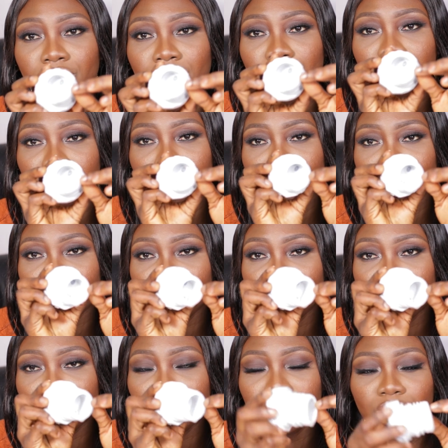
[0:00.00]
You know, you can
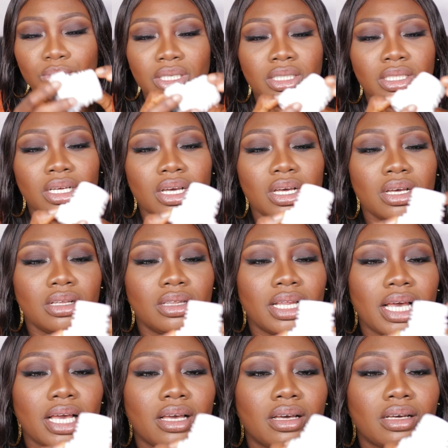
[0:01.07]
notice when
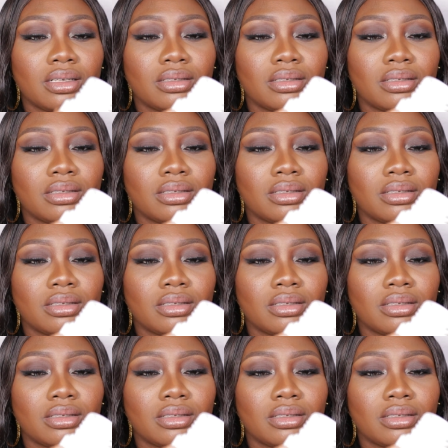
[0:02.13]
like